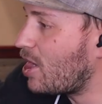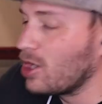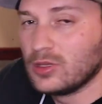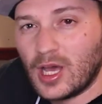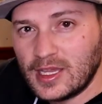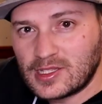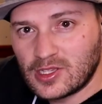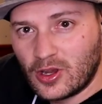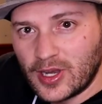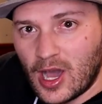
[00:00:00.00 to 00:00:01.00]
our lights
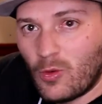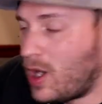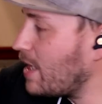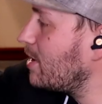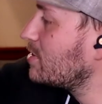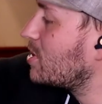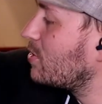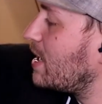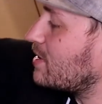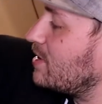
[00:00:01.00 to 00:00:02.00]
are now wired
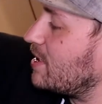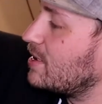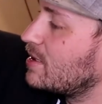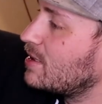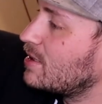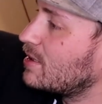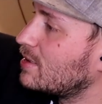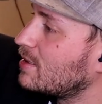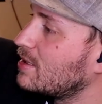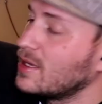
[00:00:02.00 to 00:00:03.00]
correctly.
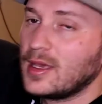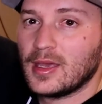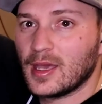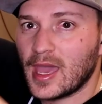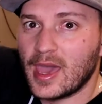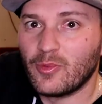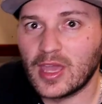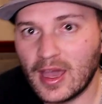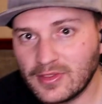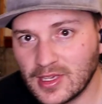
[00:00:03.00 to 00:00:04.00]
And we
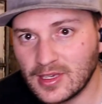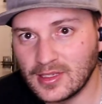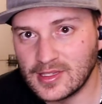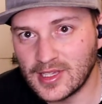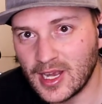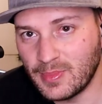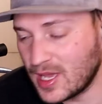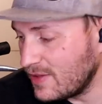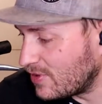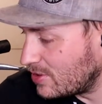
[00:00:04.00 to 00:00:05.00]
have the desired
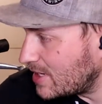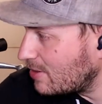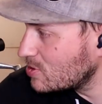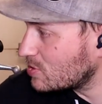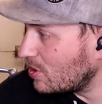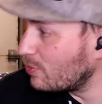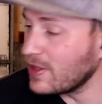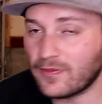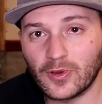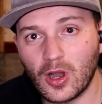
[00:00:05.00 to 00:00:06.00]
behavior. Now we're just going to
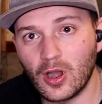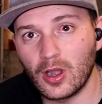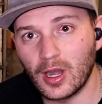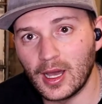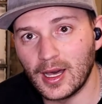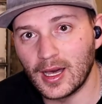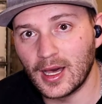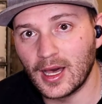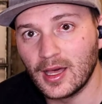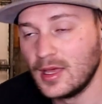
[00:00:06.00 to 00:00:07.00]
wait for
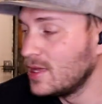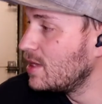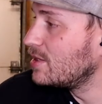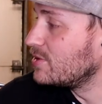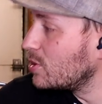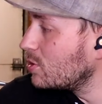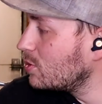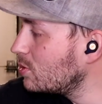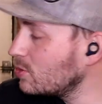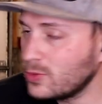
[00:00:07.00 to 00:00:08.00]
our
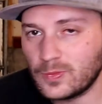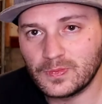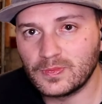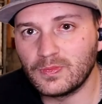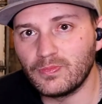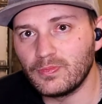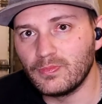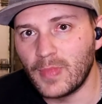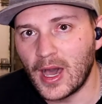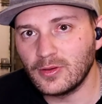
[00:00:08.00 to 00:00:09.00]
new
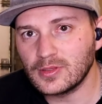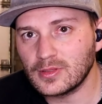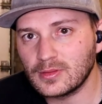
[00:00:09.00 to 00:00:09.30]
mount